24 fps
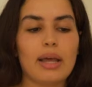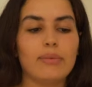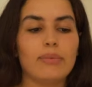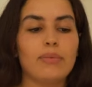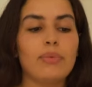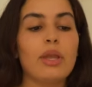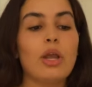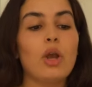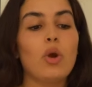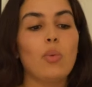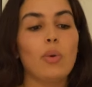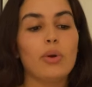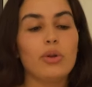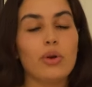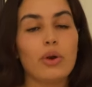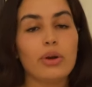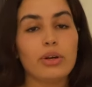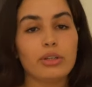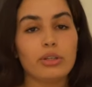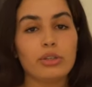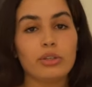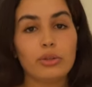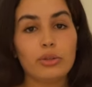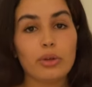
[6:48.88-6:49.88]
end. When
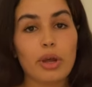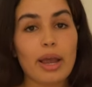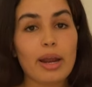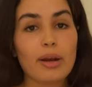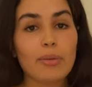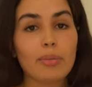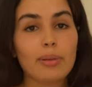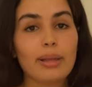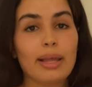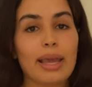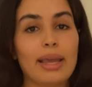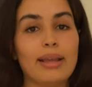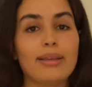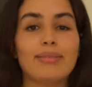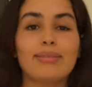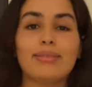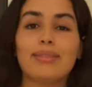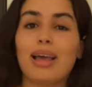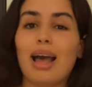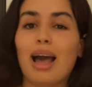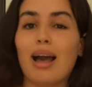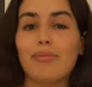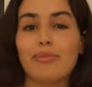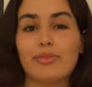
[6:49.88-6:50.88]
you're in the airplane,
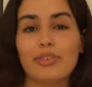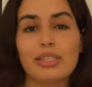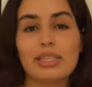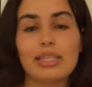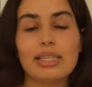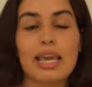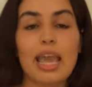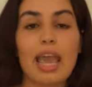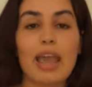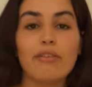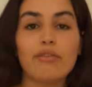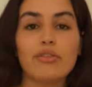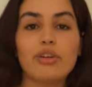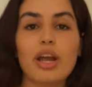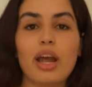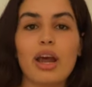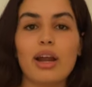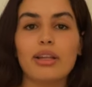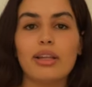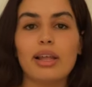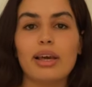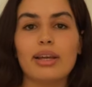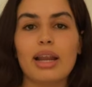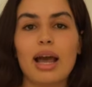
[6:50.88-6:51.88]
obviously every
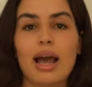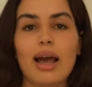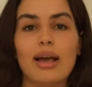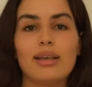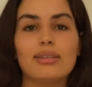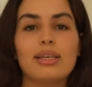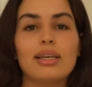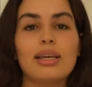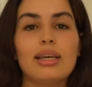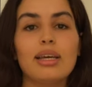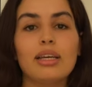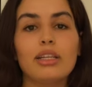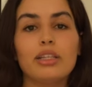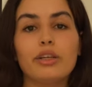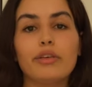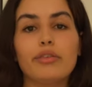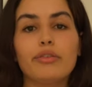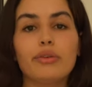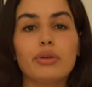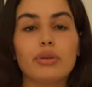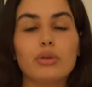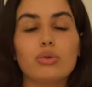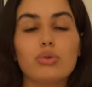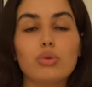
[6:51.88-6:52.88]
airline has
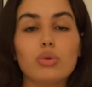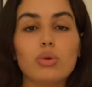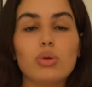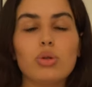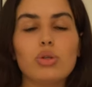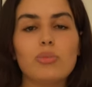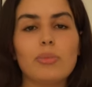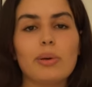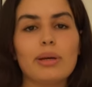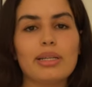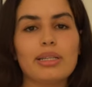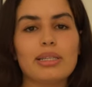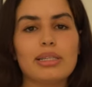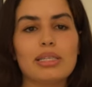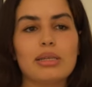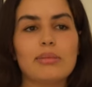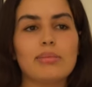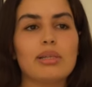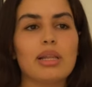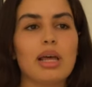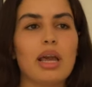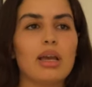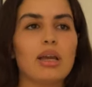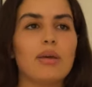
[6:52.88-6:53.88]
different rules, but it
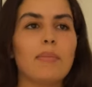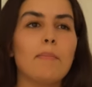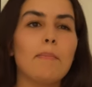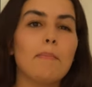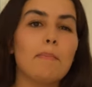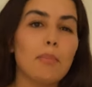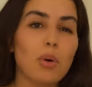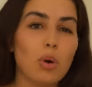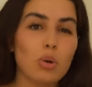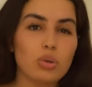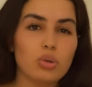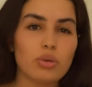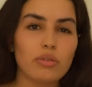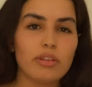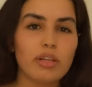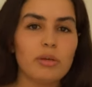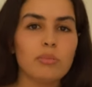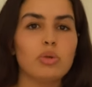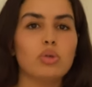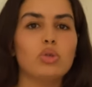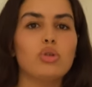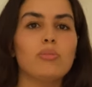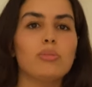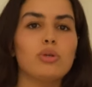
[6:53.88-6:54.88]
seems like most of
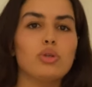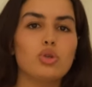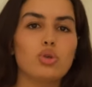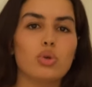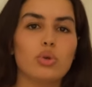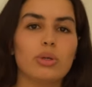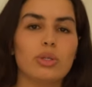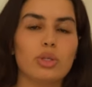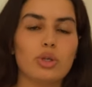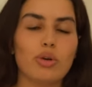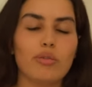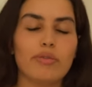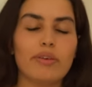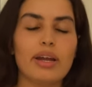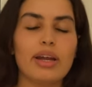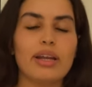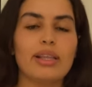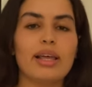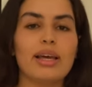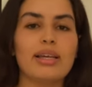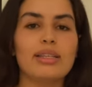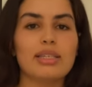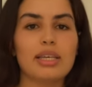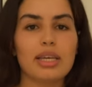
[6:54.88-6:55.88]
them, or the majority of
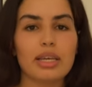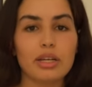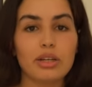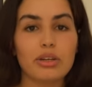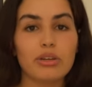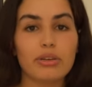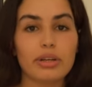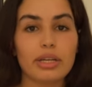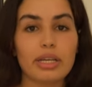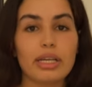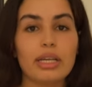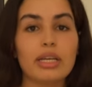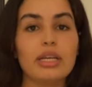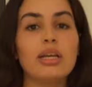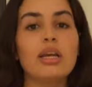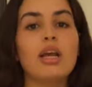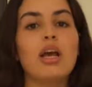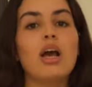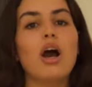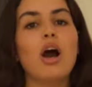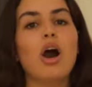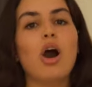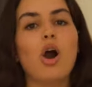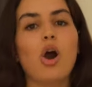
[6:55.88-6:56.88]
airlines, agree
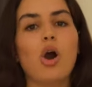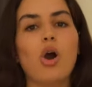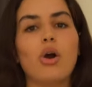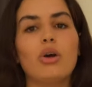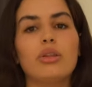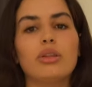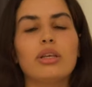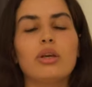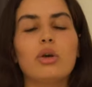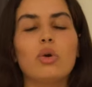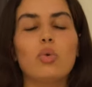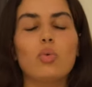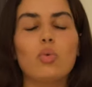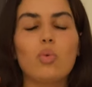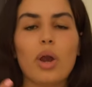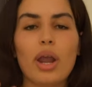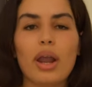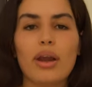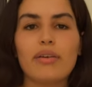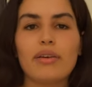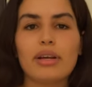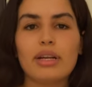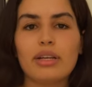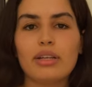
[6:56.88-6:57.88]
on
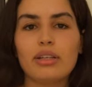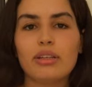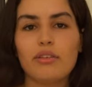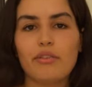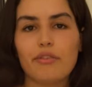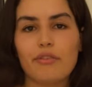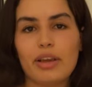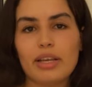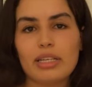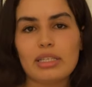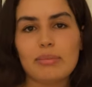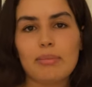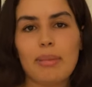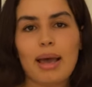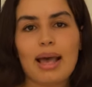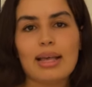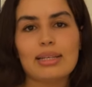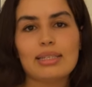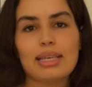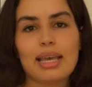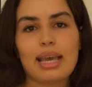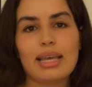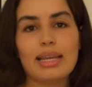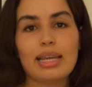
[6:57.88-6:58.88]
wearing the face
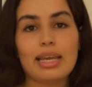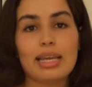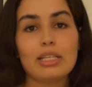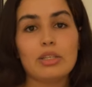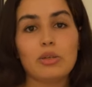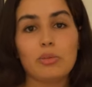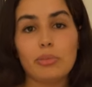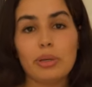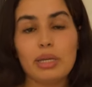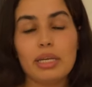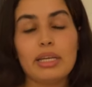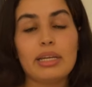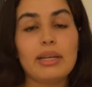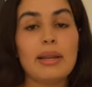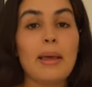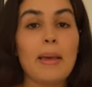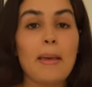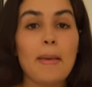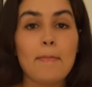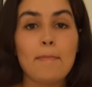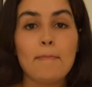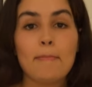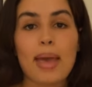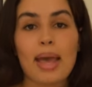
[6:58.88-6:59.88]
mask and it being
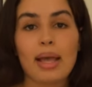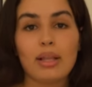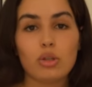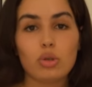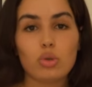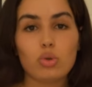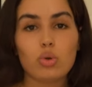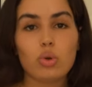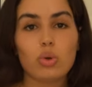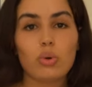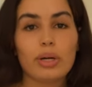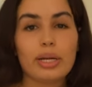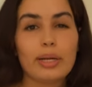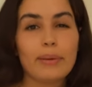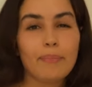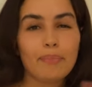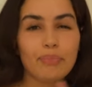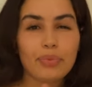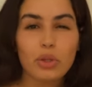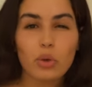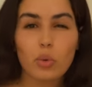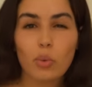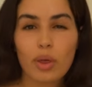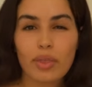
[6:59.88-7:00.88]

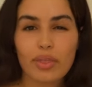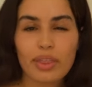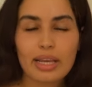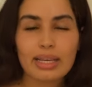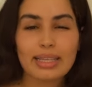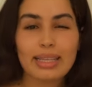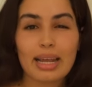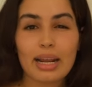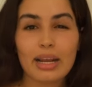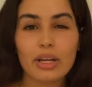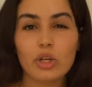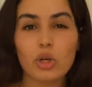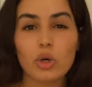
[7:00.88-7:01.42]
mandatory. The one thing that I